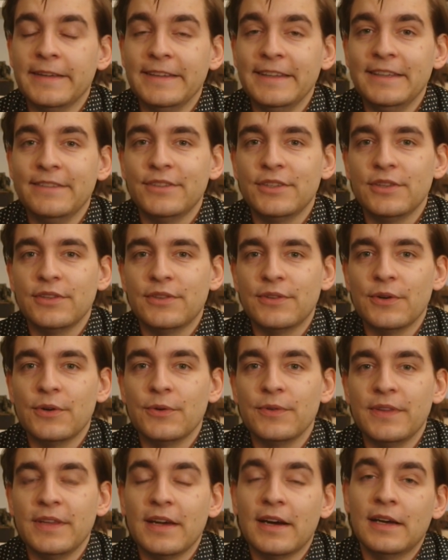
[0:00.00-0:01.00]
even
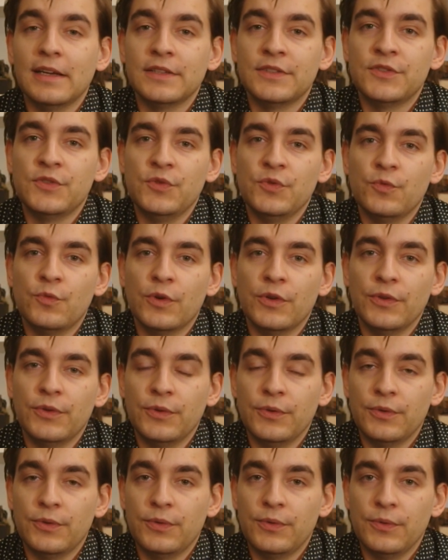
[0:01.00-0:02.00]
though the
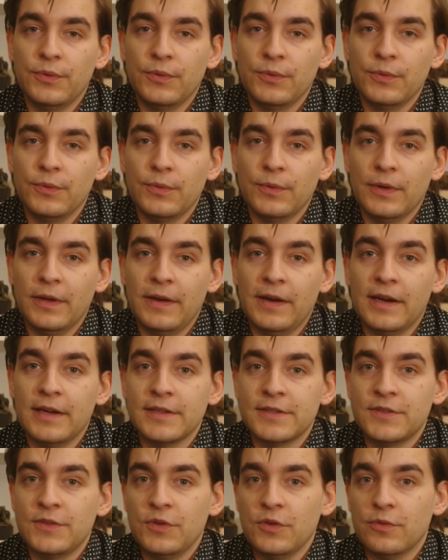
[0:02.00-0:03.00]
ISU-122 and
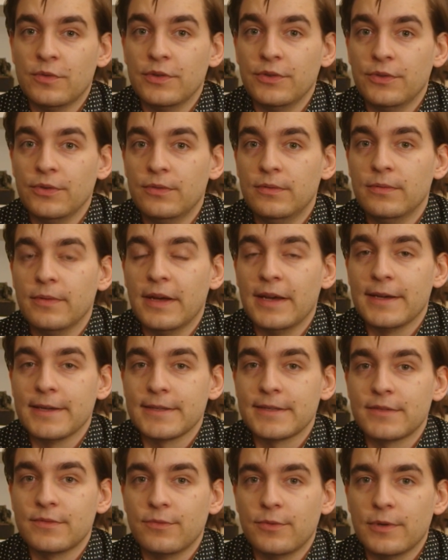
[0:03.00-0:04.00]

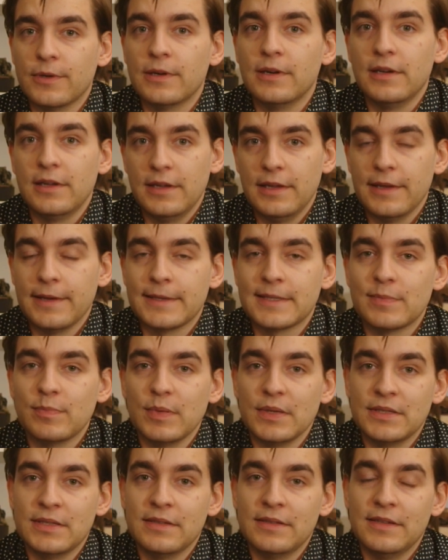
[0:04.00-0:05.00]
ISU-122S were
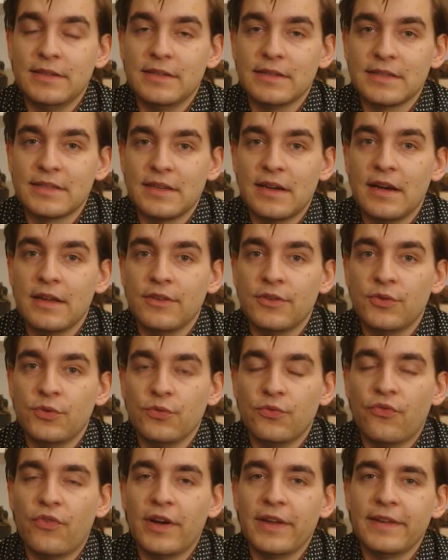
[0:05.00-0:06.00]
explicitly designed
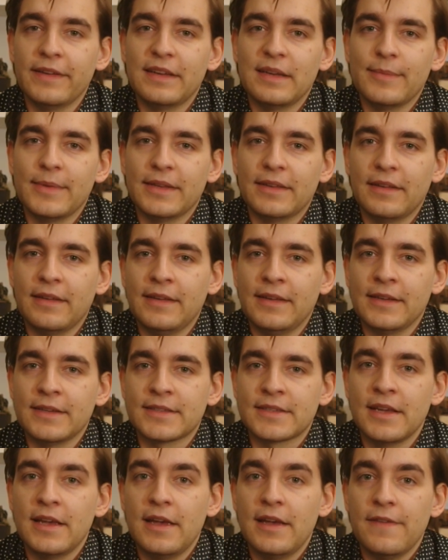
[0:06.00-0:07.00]
to fight enemy
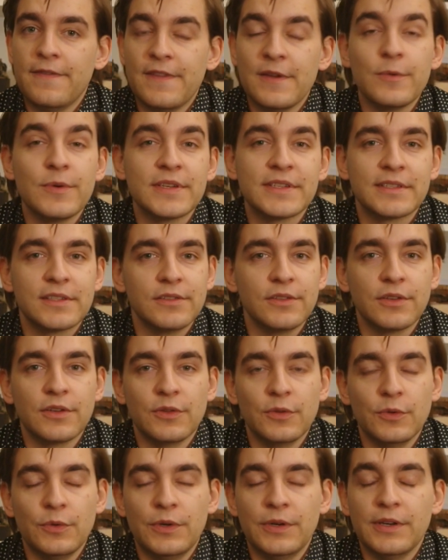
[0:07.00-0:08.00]
tanks, they were still
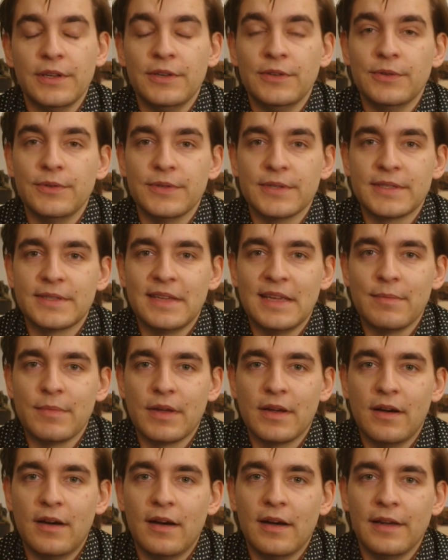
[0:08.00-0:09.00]
included into the same
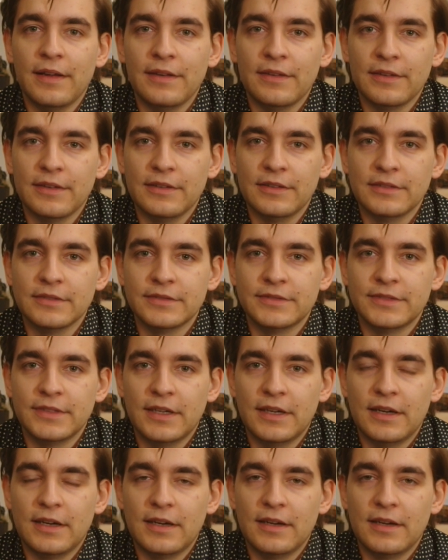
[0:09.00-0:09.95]
kind of